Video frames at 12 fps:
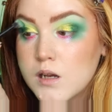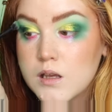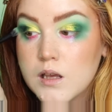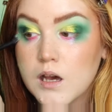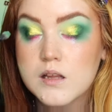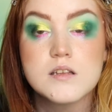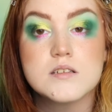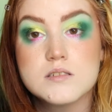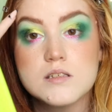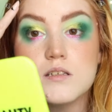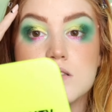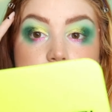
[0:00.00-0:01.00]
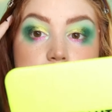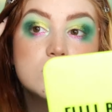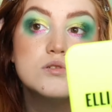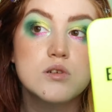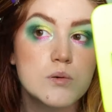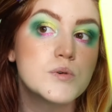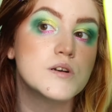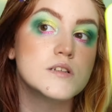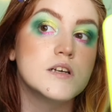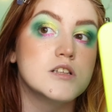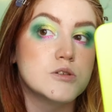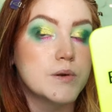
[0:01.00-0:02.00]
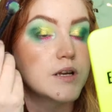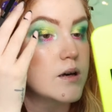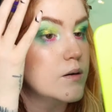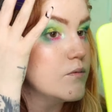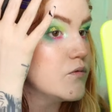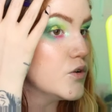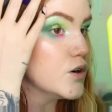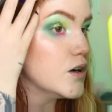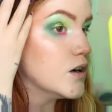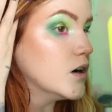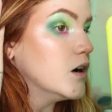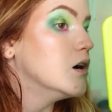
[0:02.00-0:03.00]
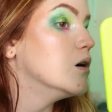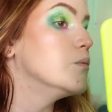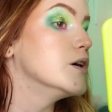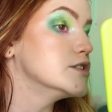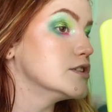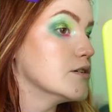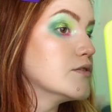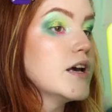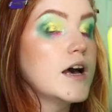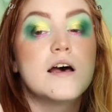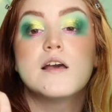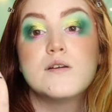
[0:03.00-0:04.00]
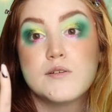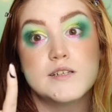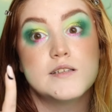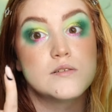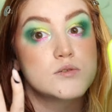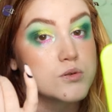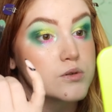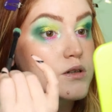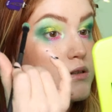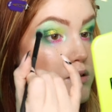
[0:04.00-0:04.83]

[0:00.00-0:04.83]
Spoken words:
Yeah, this is super intense makeup for a shift at a retail store.